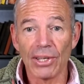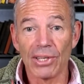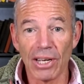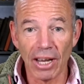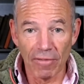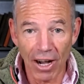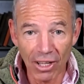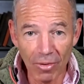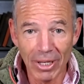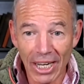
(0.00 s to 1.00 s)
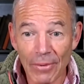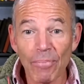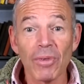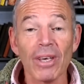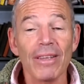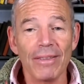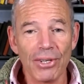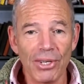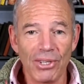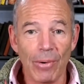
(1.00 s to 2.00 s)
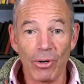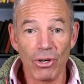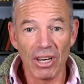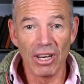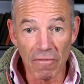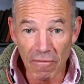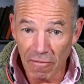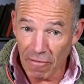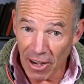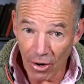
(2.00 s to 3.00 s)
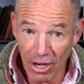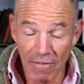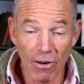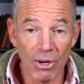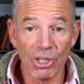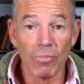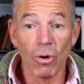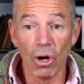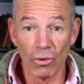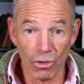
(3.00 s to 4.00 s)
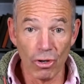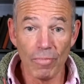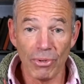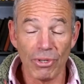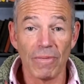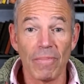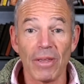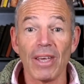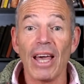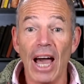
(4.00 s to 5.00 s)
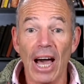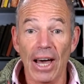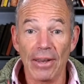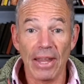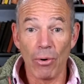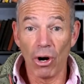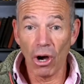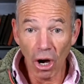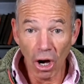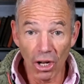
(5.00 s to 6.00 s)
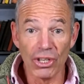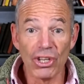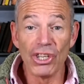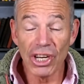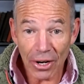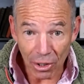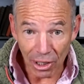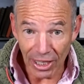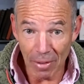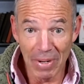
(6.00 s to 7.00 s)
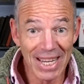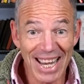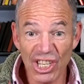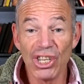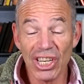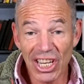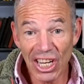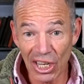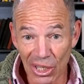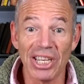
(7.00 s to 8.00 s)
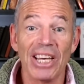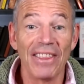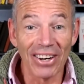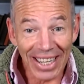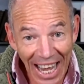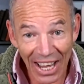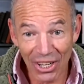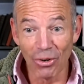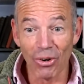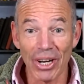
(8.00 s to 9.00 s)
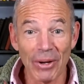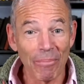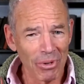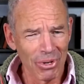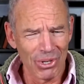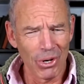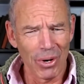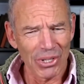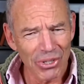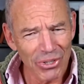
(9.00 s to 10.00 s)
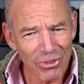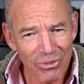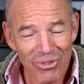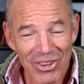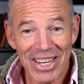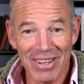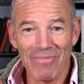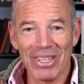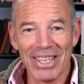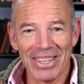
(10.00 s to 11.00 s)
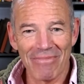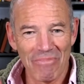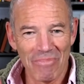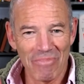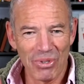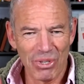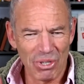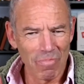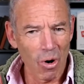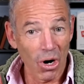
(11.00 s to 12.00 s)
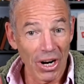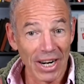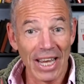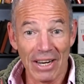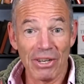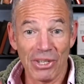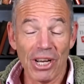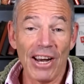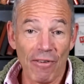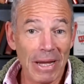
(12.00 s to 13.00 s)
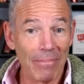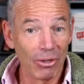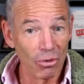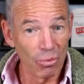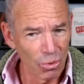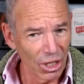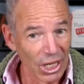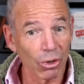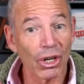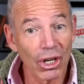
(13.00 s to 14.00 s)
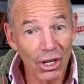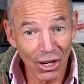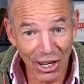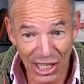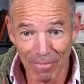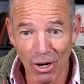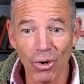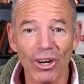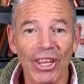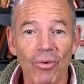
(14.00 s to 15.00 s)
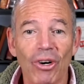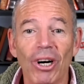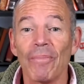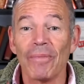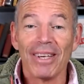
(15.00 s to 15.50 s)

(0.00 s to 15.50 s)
and saying, follow me. This is someone who did very, very small groups, and they were all generally PhDs in their category. So extremely smart and designed for people who really were curious about where they were.